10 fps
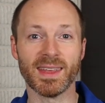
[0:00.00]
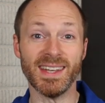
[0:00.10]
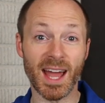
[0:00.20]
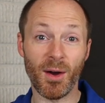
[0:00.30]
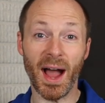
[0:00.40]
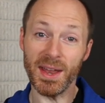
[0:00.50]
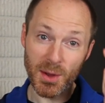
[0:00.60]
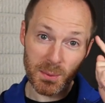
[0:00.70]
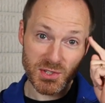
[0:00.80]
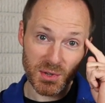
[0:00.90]
Now, I
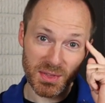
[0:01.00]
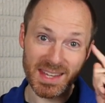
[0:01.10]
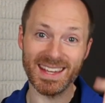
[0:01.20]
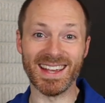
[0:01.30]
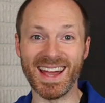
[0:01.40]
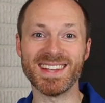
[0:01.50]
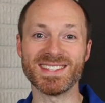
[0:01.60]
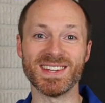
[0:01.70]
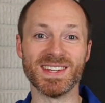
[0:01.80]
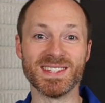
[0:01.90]
know what you're thinking, as
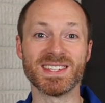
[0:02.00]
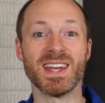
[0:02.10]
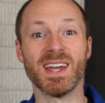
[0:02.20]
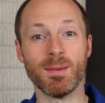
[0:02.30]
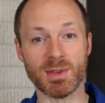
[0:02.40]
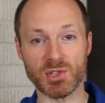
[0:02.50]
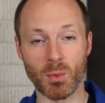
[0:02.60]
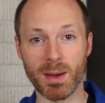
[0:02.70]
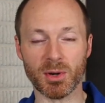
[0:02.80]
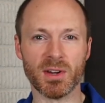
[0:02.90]
does Mr.
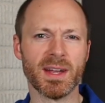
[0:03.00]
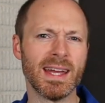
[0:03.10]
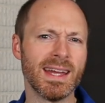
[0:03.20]
Weber.